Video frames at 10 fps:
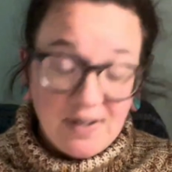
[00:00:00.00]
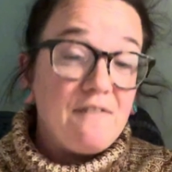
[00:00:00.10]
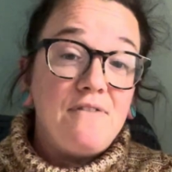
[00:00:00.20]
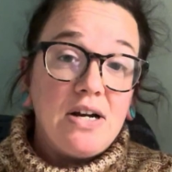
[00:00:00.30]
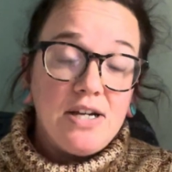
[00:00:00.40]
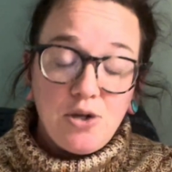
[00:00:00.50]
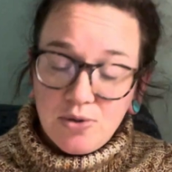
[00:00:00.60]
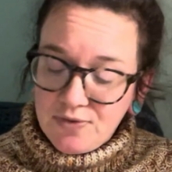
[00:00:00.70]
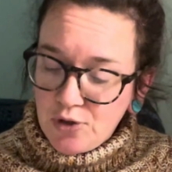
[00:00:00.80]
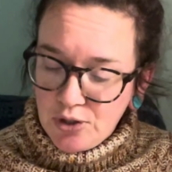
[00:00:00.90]
Very
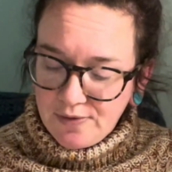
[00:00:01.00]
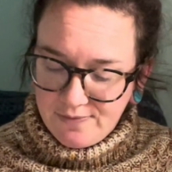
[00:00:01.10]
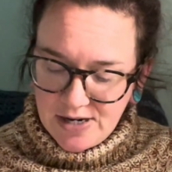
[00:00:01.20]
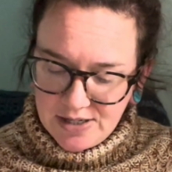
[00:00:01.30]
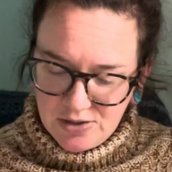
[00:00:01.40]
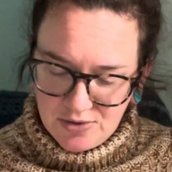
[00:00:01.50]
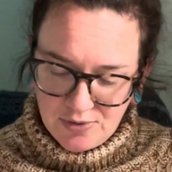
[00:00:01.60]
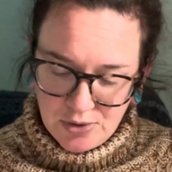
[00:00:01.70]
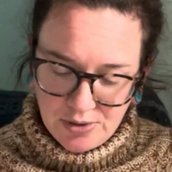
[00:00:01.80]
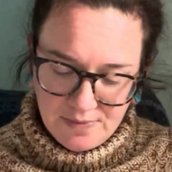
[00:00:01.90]
useful. Very
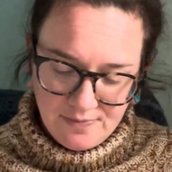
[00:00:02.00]
useful.